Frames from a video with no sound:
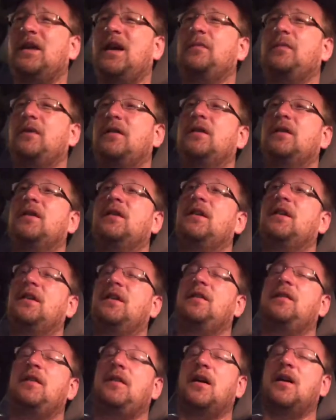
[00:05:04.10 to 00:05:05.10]
happened.
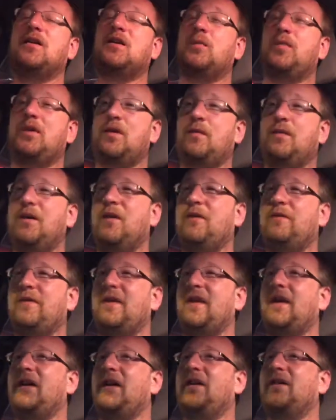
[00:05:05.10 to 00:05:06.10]
They'd also become health
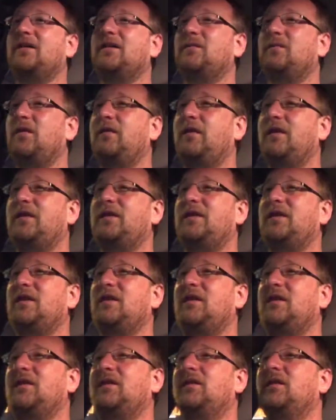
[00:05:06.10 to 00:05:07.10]
fanatics and be
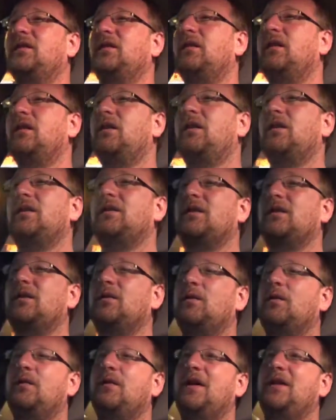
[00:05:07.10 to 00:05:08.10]
vegetarians.
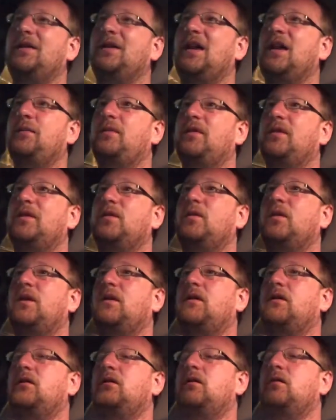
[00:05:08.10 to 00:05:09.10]
So that's happened as
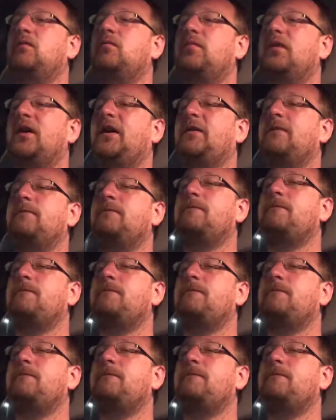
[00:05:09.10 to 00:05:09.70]
well. But